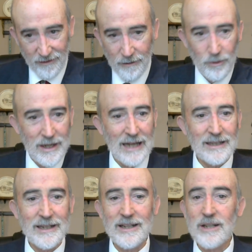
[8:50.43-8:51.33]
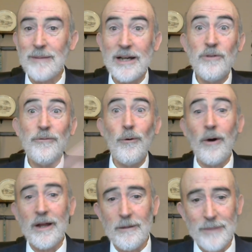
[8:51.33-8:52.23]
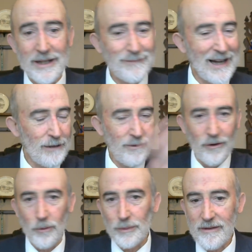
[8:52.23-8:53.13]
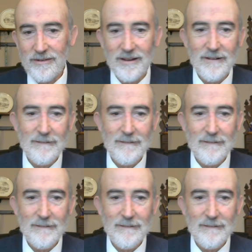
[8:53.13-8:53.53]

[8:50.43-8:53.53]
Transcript: some reality into my euphoria, but I was hopeless.